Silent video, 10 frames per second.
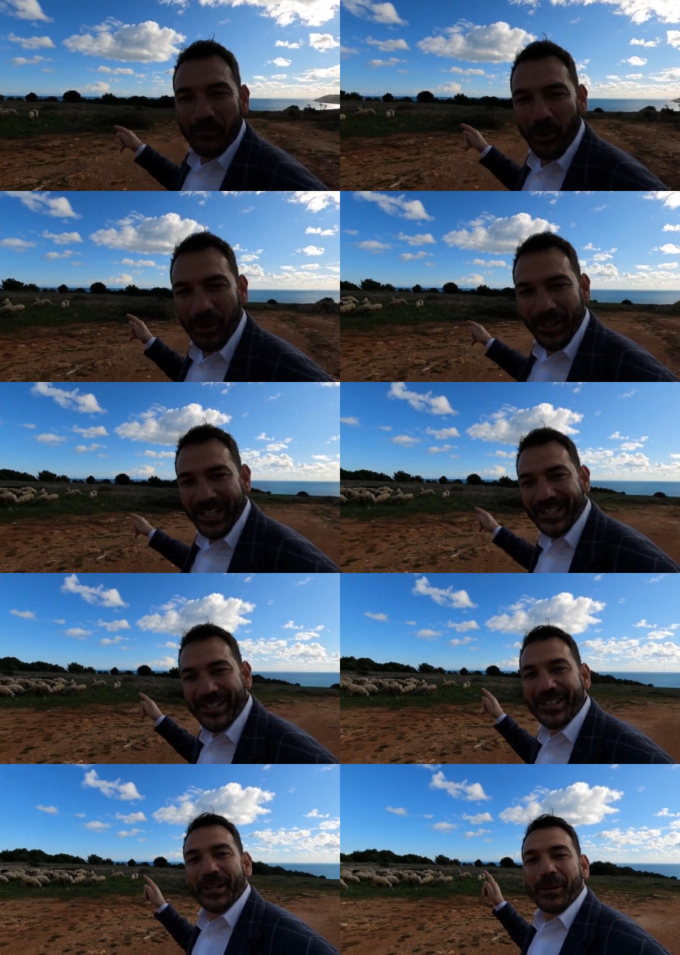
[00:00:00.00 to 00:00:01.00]
what
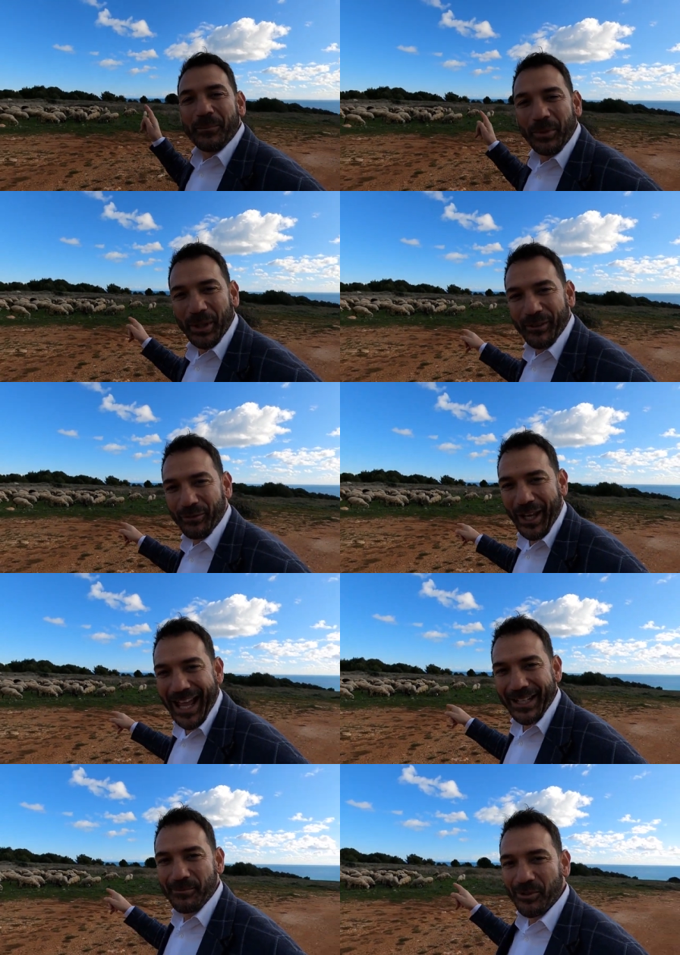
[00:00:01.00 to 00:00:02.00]
these beautiful
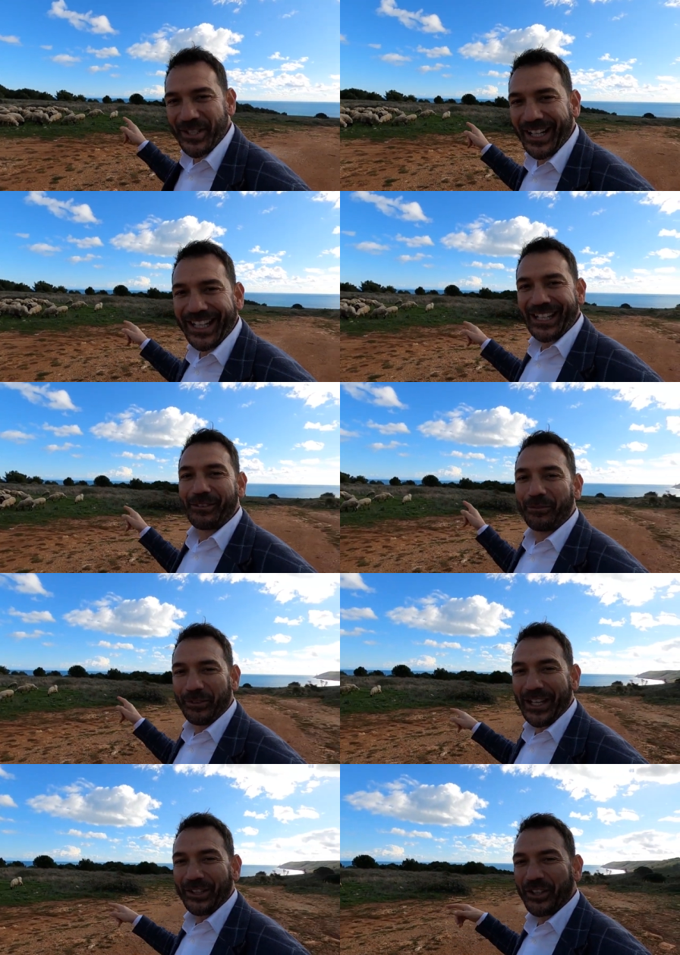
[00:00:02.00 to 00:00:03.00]
animals are getting
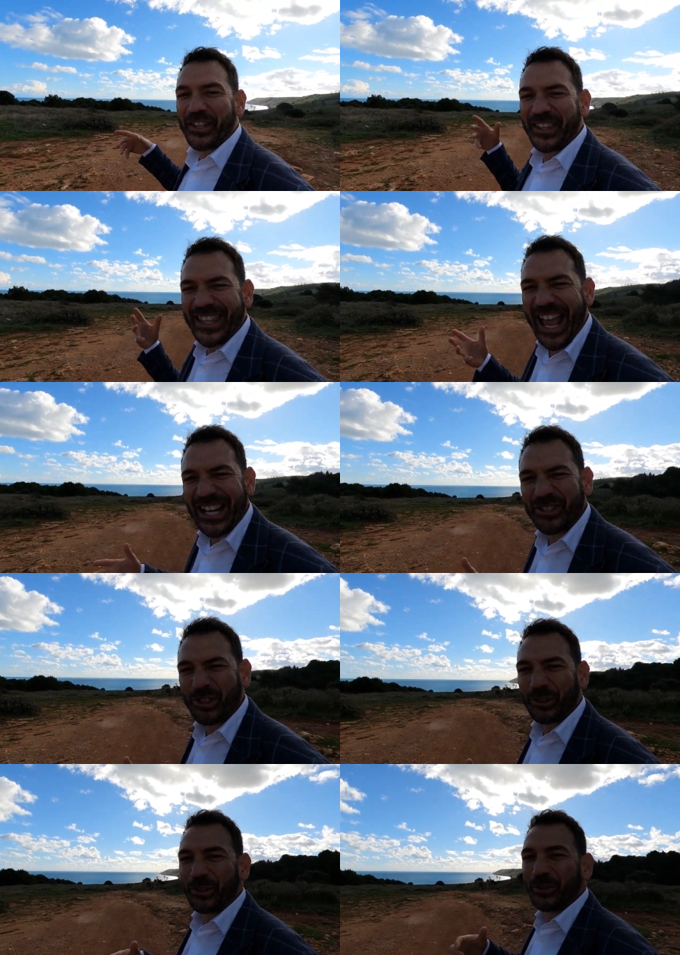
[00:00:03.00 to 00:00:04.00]
fed on.
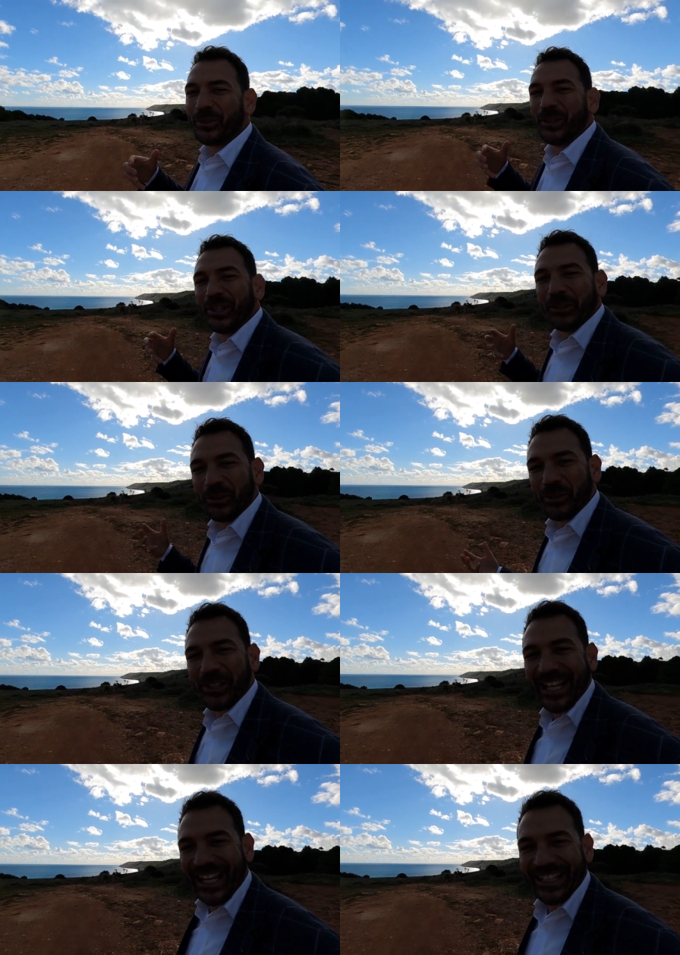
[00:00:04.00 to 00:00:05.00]
Natural,
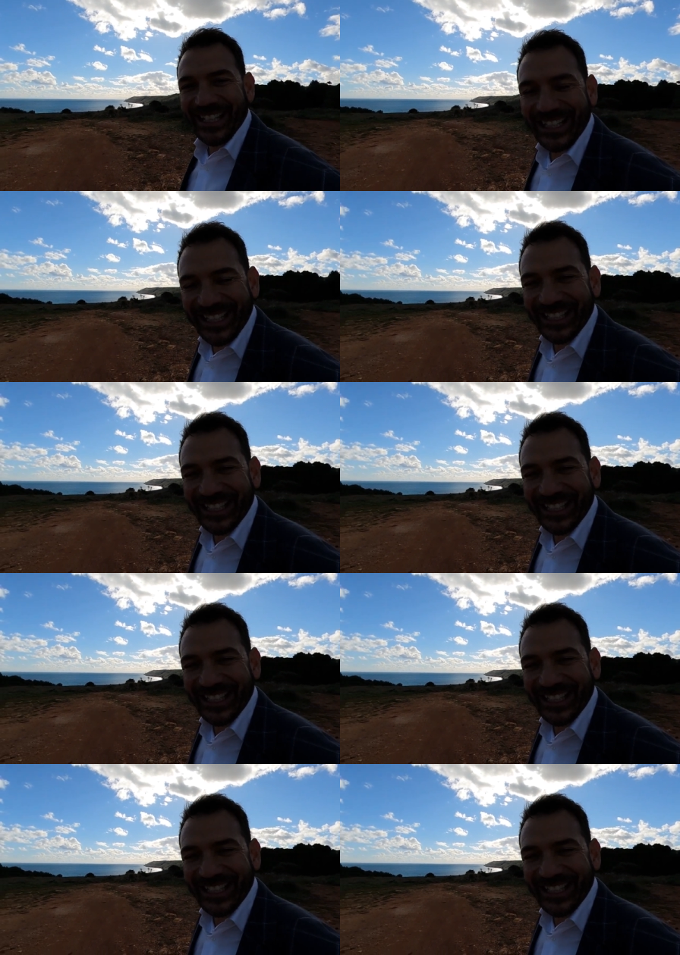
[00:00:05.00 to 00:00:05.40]
organic